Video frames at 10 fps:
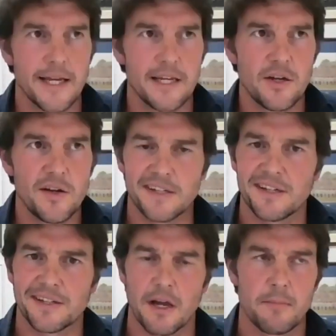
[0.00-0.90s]
he
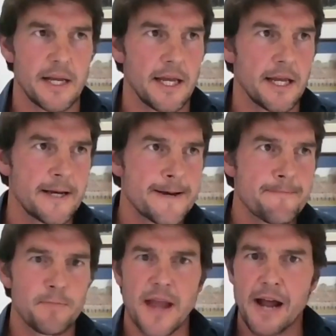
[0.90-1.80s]
uses so many
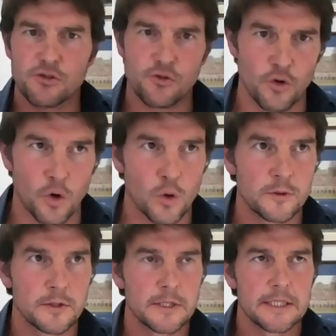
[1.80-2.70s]
natural